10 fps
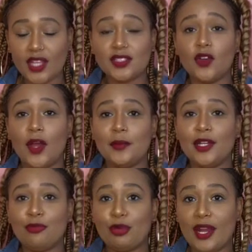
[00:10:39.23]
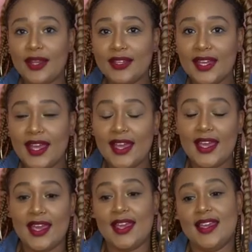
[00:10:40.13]
So I'm gonna pray,
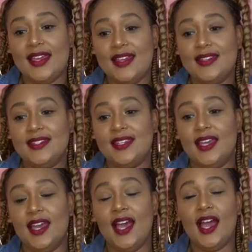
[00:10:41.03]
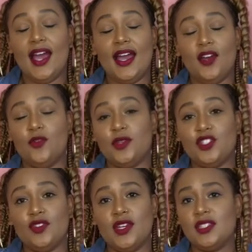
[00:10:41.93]
and I hope
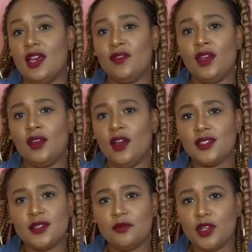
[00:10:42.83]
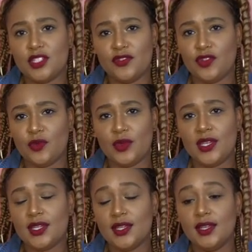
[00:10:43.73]
that you guys have an awesome rest of your week,